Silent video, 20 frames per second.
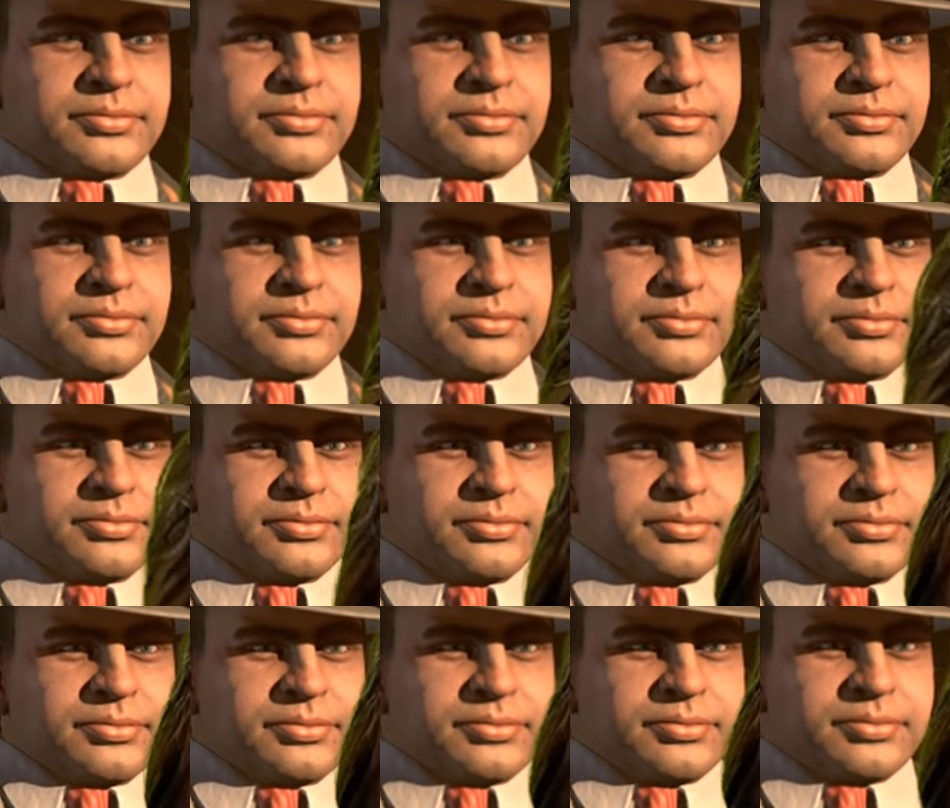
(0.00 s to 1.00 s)

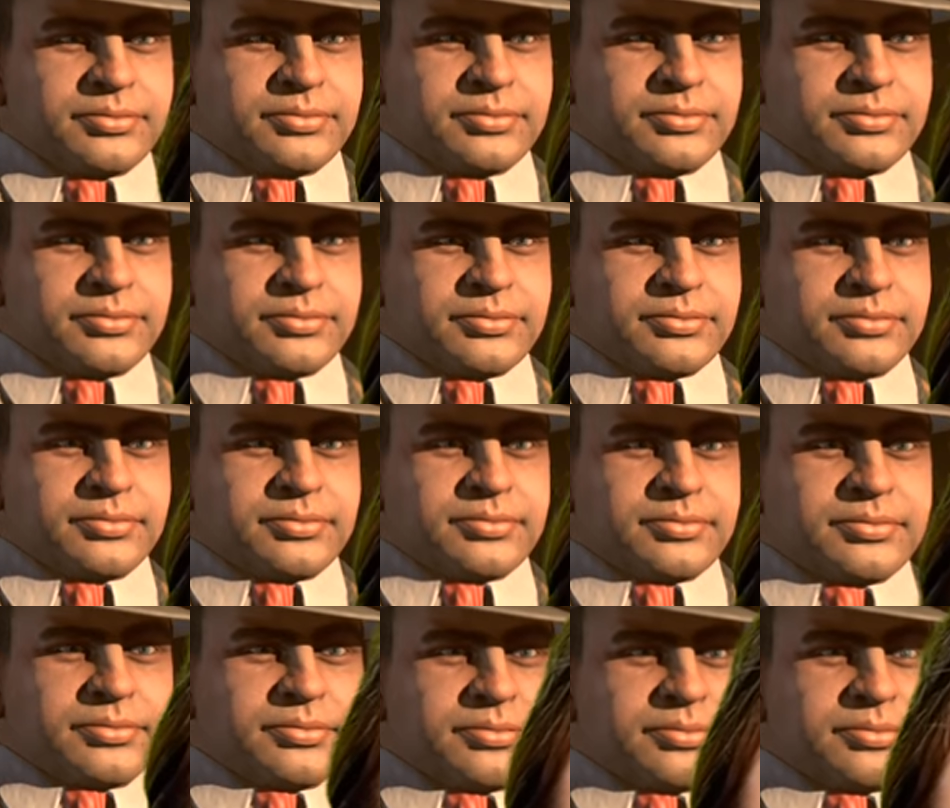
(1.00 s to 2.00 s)

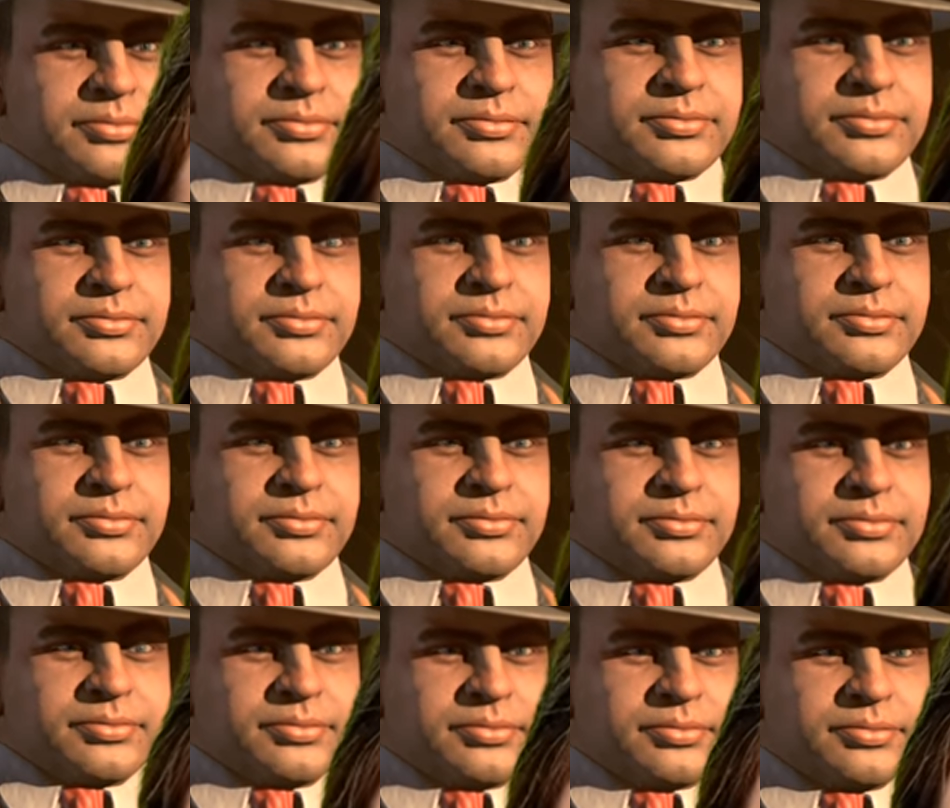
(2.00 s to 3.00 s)

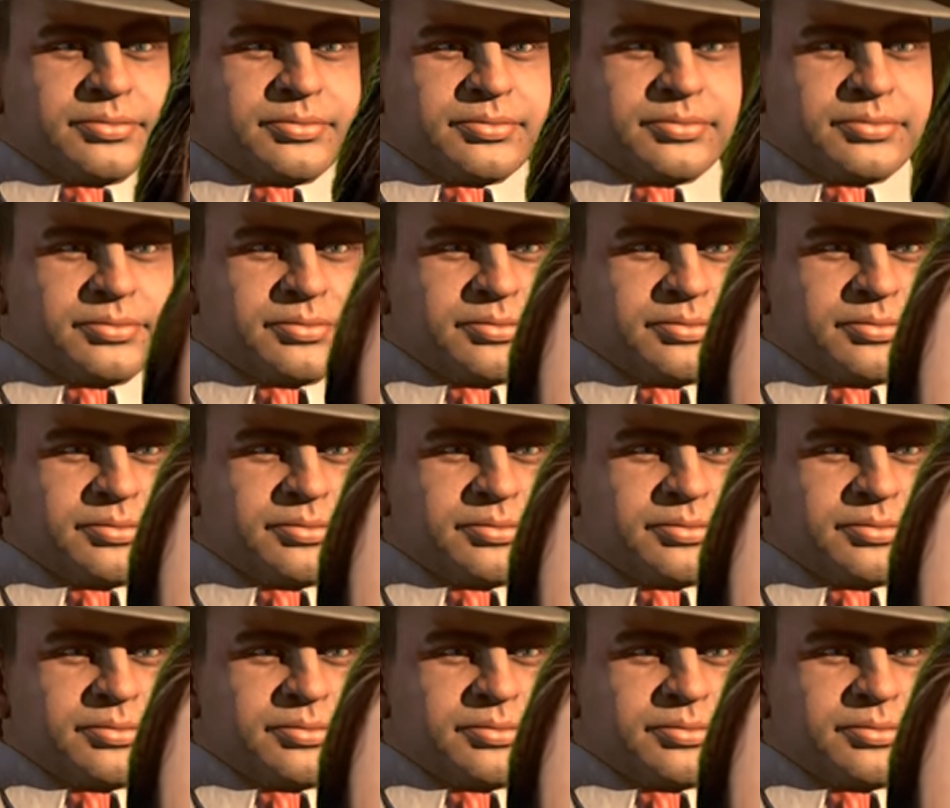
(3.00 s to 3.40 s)
[no speech]